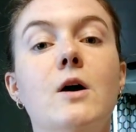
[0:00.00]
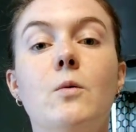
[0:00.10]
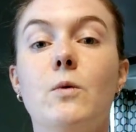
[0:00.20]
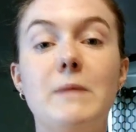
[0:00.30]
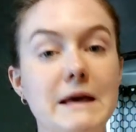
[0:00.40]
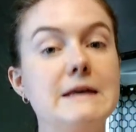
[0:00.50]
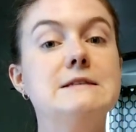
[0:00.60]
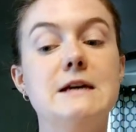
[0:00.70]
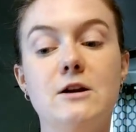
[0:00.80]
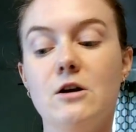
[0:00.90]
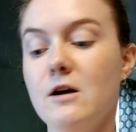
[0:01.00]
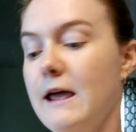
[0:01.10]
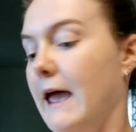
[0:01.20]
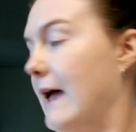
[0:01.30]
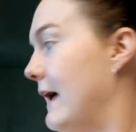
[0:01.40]
We're making dinner
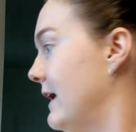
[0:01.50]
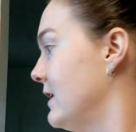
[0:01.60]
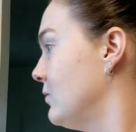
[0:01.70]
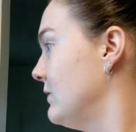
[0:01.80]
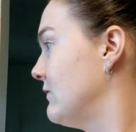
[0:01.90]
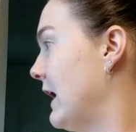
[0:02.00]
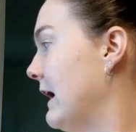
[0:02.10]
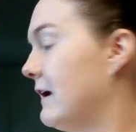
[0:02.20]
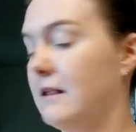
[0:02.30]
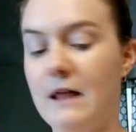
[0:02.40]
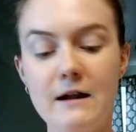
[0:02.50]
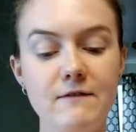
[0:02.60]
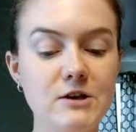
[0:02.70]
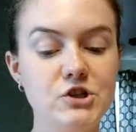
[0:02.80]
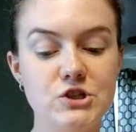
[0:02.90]
and we've got a lot of
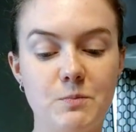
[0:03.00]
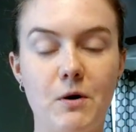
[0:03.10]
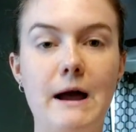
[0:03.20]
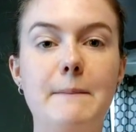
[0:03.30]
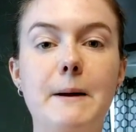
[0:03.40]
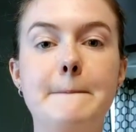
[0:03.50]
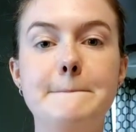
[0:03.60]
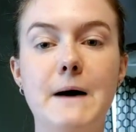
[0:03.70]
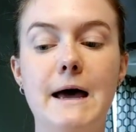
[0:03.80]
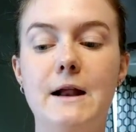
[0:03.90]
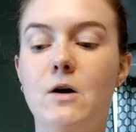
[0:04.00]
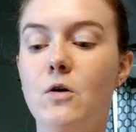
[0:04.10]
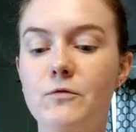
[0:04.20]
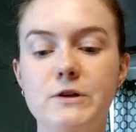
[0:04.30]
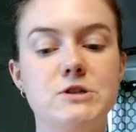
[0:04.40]
veggies to prep, but
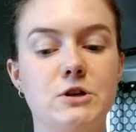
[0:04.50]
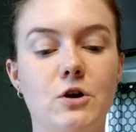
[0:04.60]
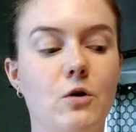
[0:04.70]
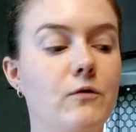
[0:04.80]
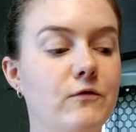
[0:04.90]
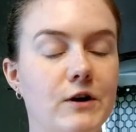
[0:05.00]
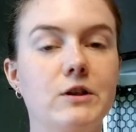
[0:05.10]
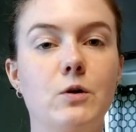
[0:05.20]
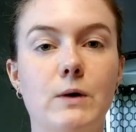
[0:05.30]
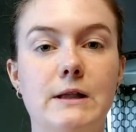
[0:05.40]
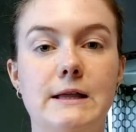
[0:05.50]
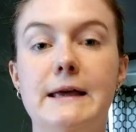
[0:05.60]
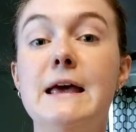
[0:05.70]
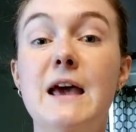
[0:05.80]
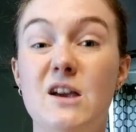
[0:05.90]
hopefully it's going to go fairly
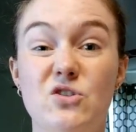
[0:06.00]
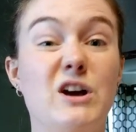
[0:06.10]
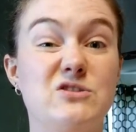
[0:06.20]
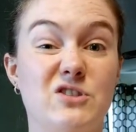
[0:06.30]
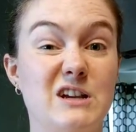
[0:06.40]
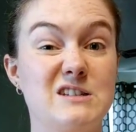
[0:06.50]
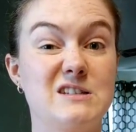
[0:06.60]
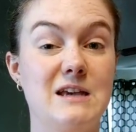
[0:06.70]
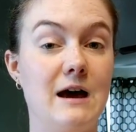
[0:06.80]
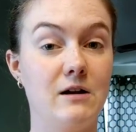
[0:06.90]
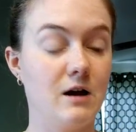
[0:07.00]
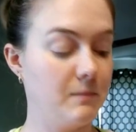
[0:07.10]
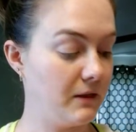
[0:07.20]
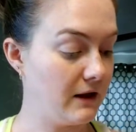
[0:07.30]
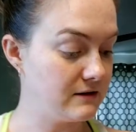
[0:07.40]
quickly and you guys are going to get to see how to cut
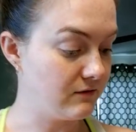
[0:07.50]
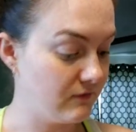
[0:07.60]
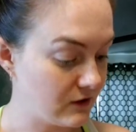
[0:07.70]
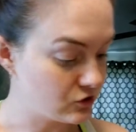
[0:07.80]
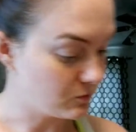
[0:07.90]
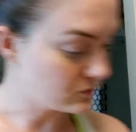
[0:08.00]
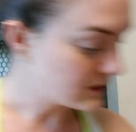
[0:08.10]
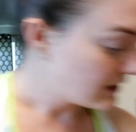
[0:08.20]
up a lot of different vegetables.